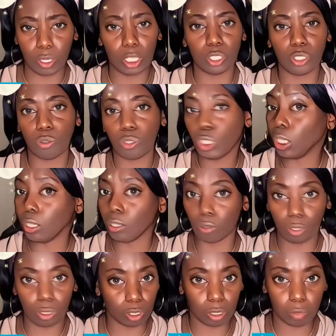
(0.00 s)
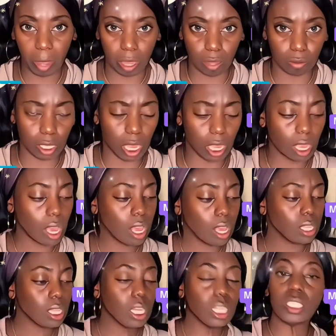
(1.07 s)
because you cheated on your spouse. Like,
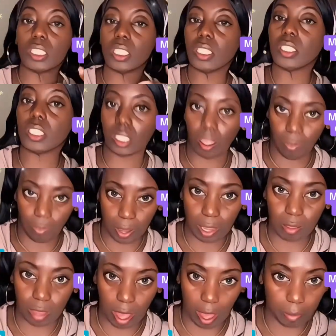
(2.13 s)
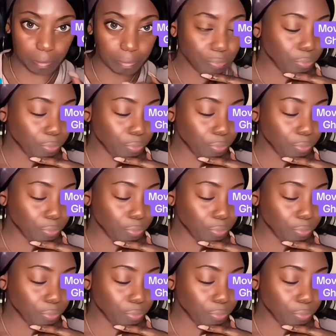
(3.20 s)
it's stuff like that.